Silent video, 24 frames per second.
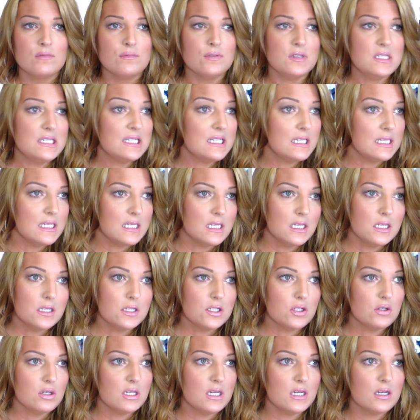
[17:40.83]

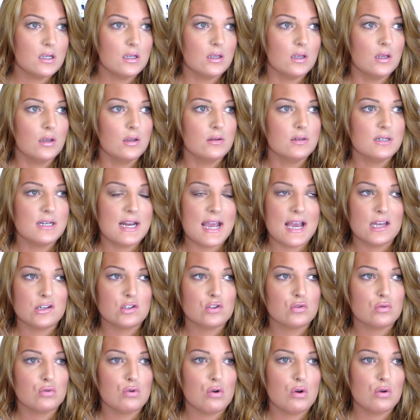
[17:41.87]
fatigue, you need a
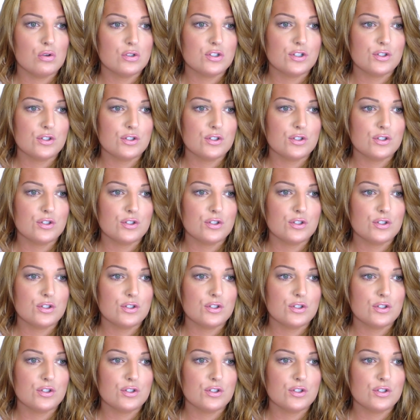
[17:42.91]
natural